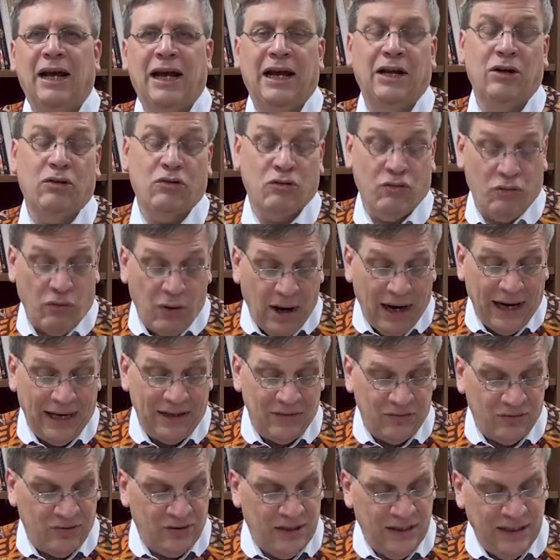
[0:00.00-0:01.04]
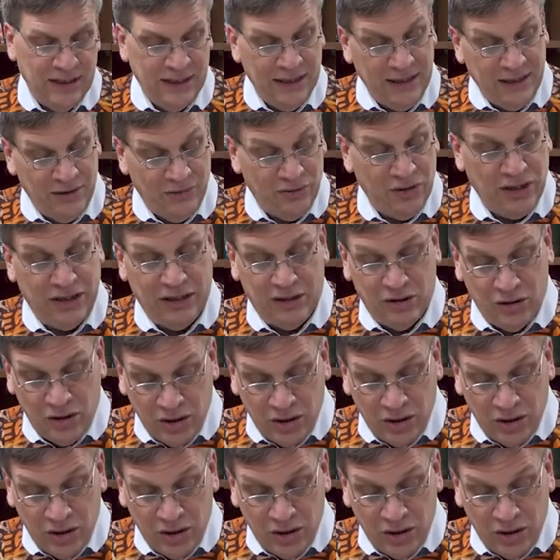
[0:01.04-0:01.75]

and Christ is in